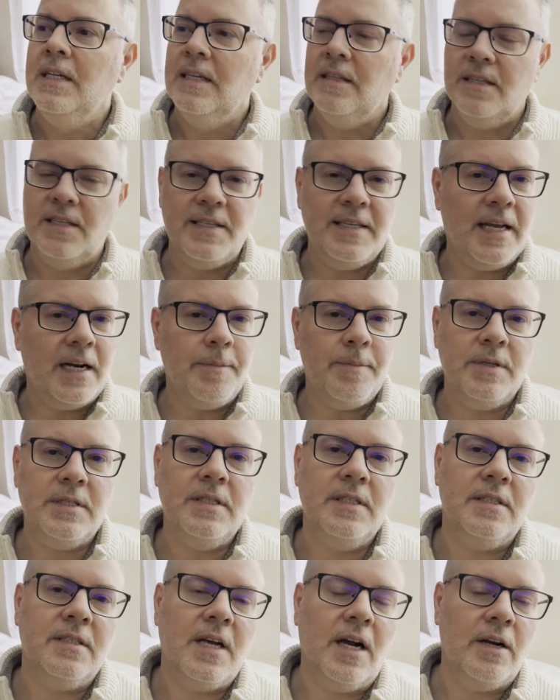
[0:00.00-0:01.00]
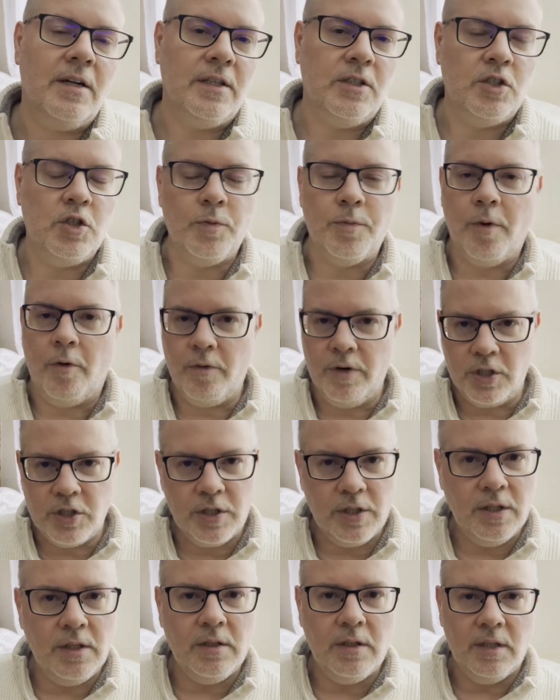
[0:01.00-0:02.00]
the setup isn't entirely super
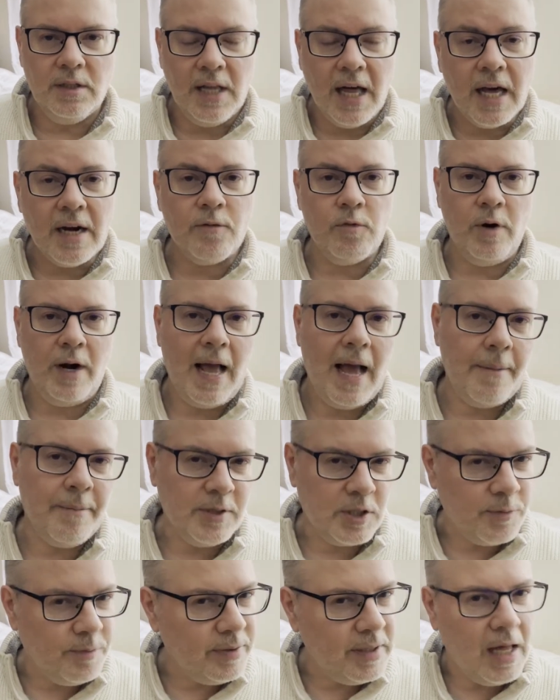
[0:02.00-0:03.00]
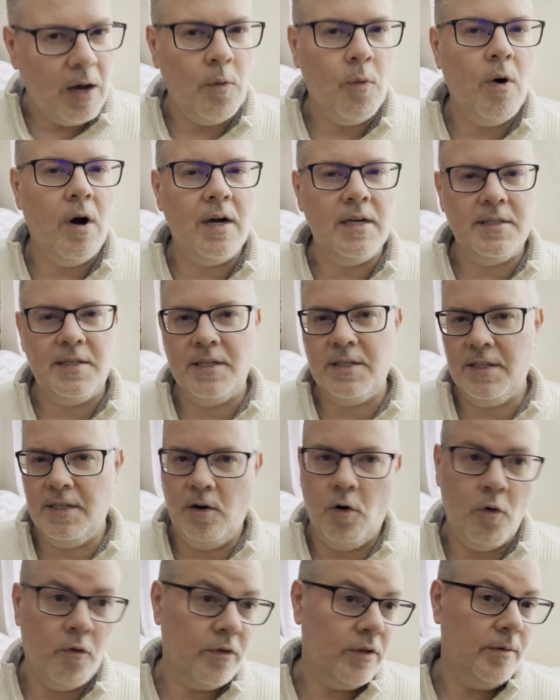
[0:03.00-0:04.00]
original. A lot of what happens plot wise isn't
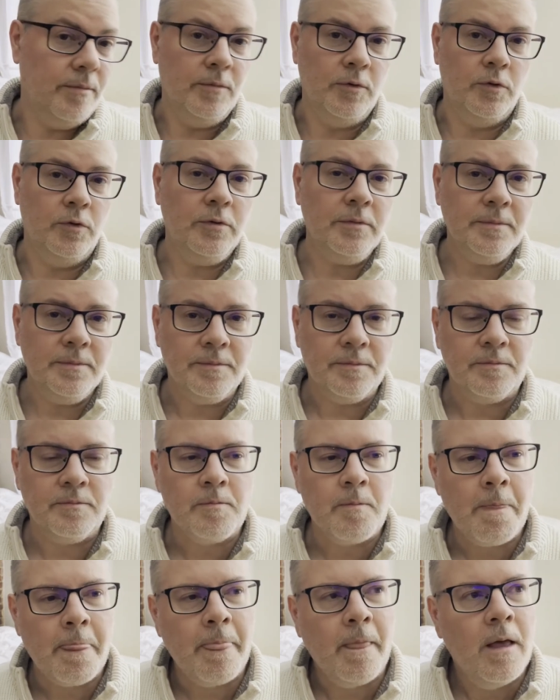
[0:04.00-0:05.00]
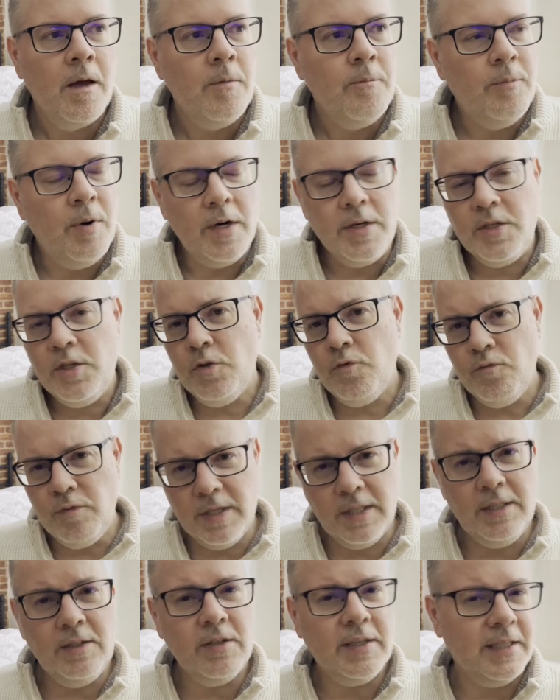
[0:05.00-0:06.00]
over the moon, but you
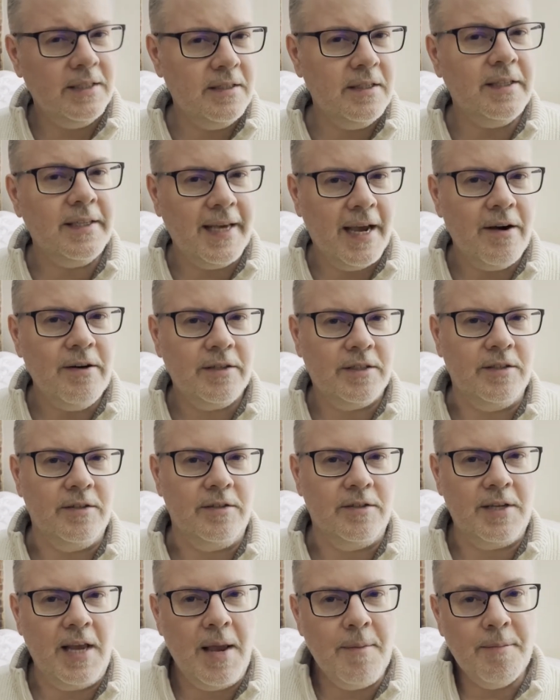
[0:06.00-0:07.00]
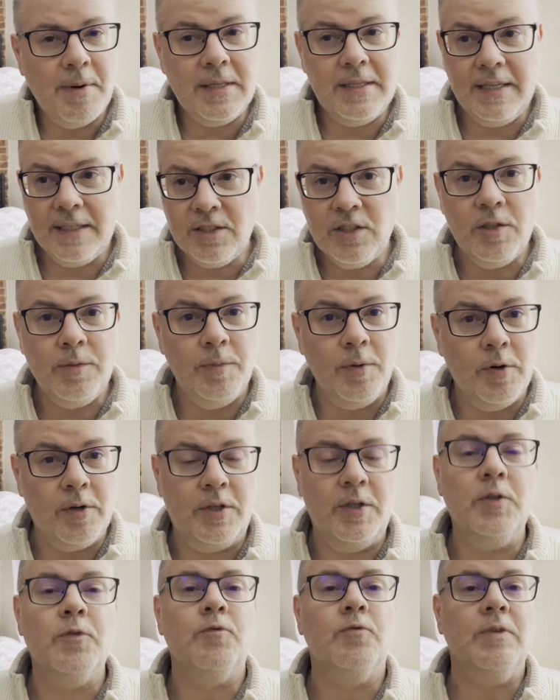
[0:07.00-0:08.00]
really hook into the characters, and by the end of the
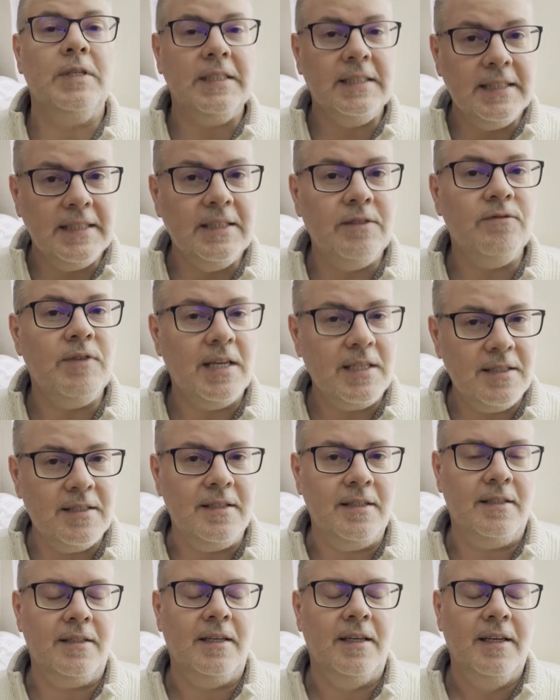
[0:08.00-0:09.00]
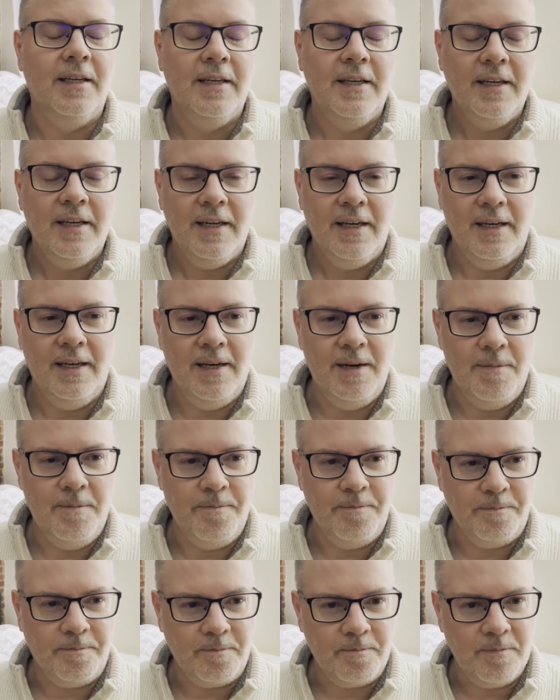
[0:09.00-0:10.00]
book, you're really invested.
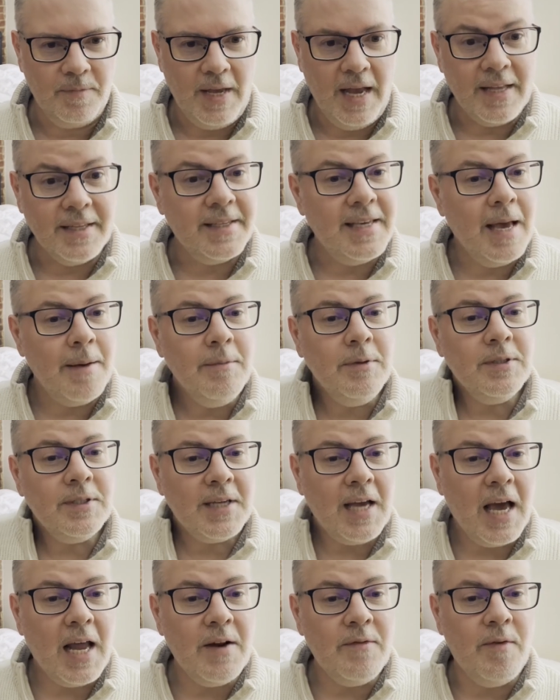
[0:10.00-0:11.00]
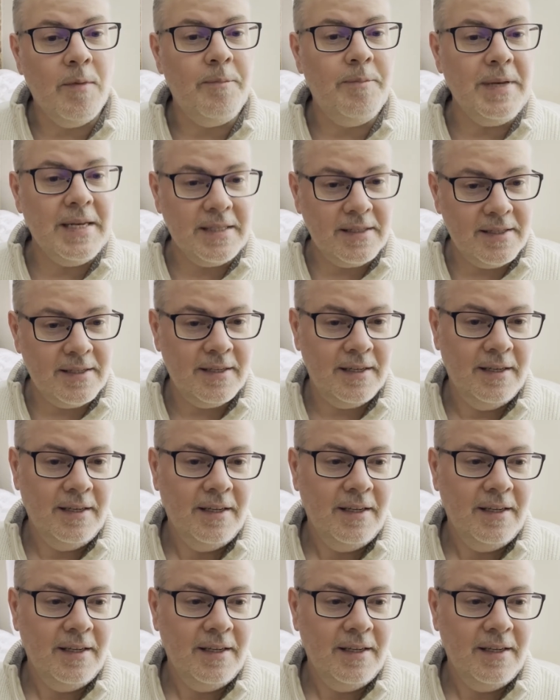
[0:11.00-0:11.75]
Um, and Gemmell's kind of a bit